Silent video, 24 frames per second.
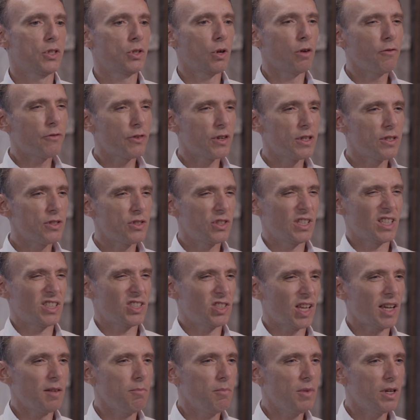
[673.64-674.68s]
confidence, the
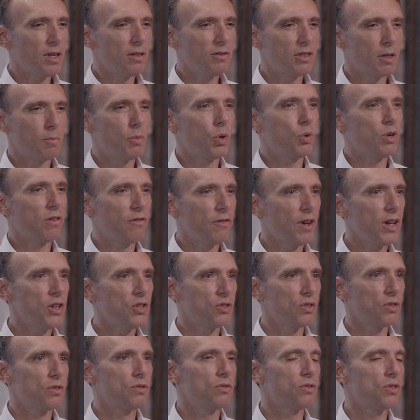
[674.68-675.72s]
excitement, the
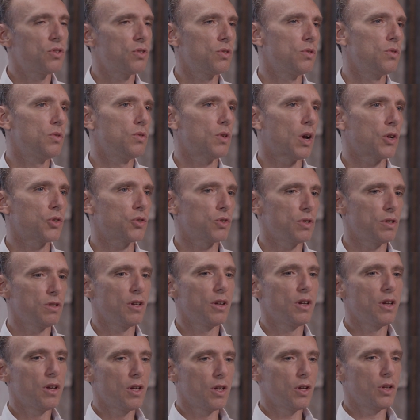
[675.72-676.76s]
motivation to actually,
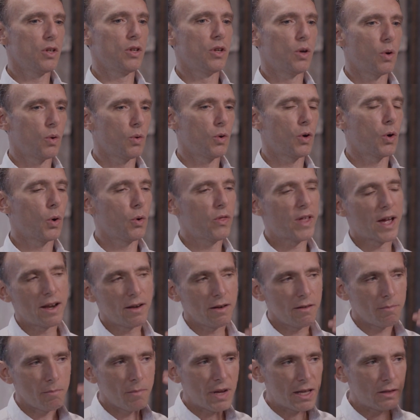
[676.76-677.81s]
you know, go
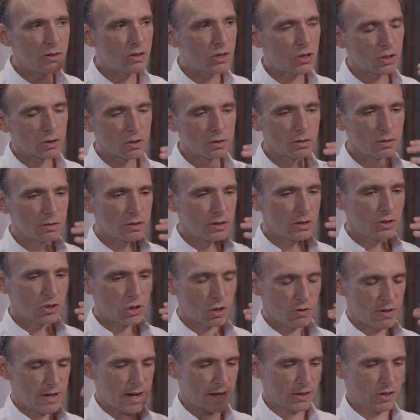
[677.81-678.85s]
that mental,
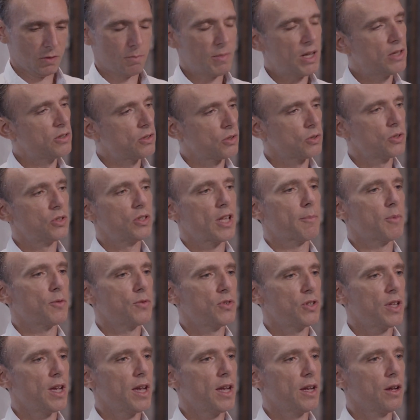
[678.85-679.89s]
so the next mental step
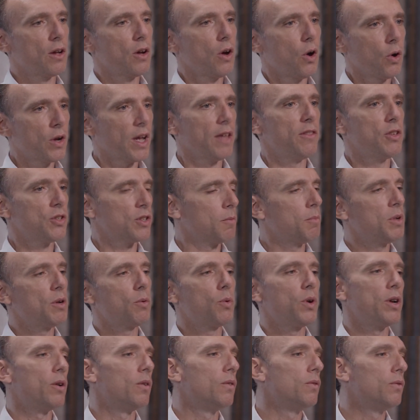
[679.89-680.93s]
of saying, okay, this can be
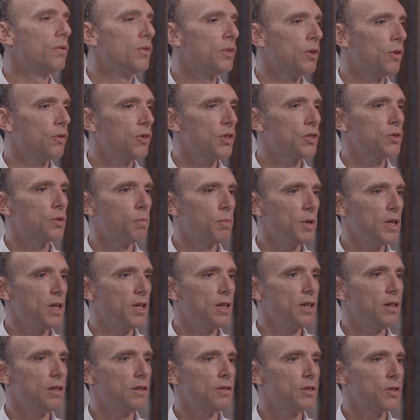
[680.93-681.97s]
real. You know, this could
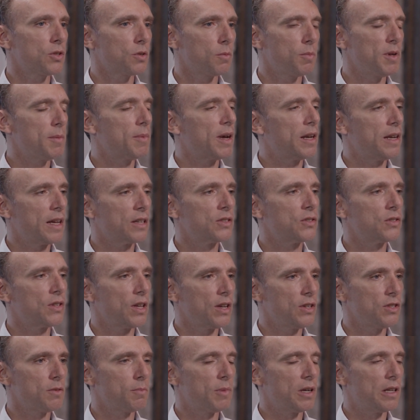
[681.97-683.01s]
be my next
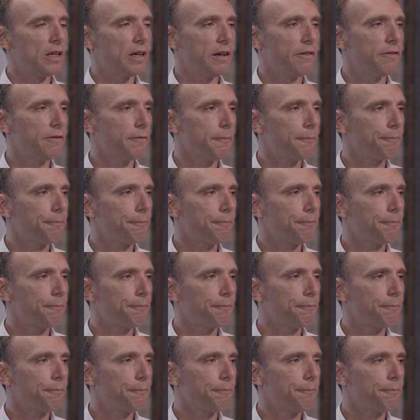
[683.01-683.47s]
stage in my life.